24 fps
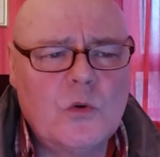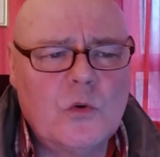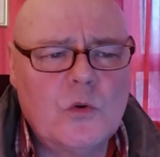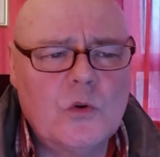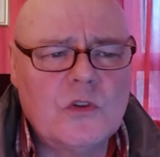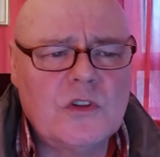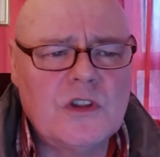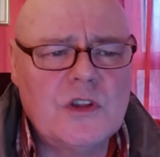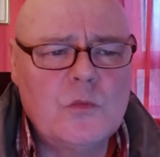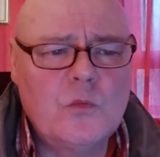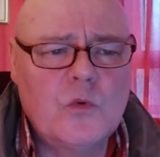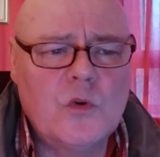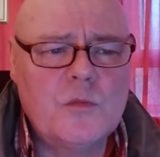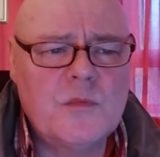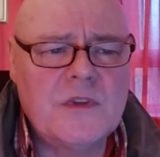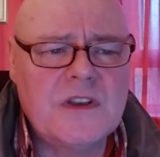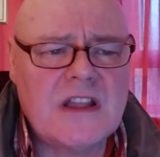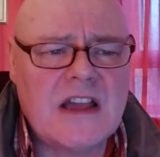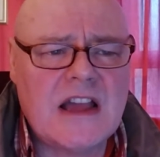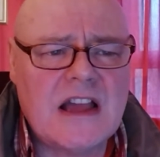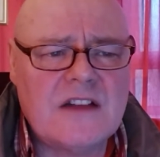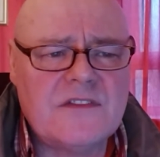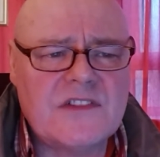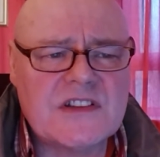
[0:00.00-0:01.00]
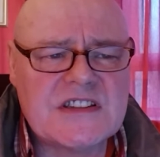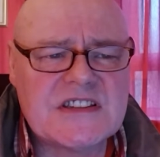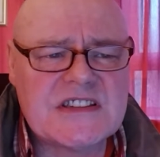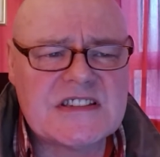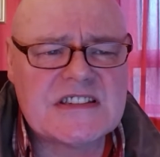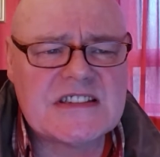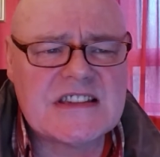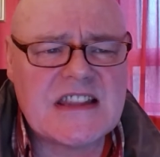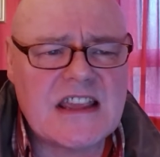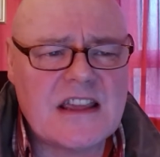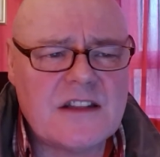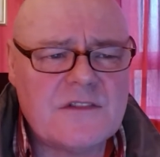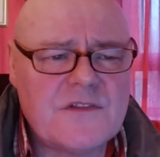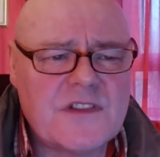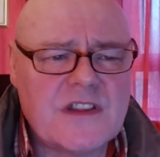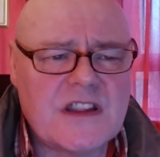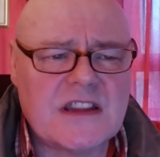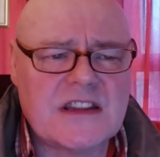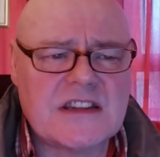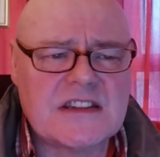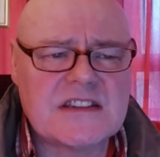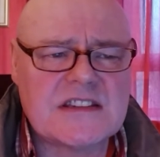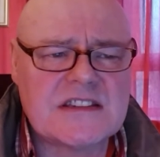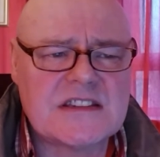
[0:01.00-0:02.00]
"only women have a
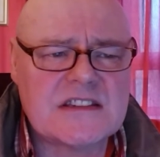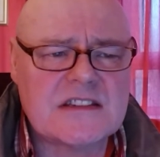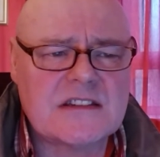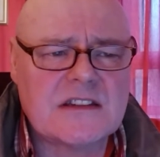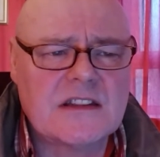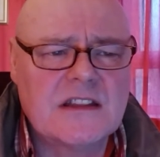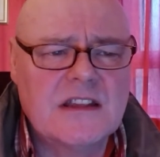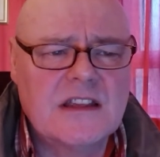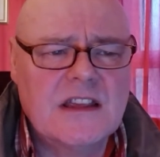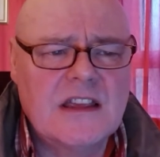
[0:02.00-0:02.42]
cervix"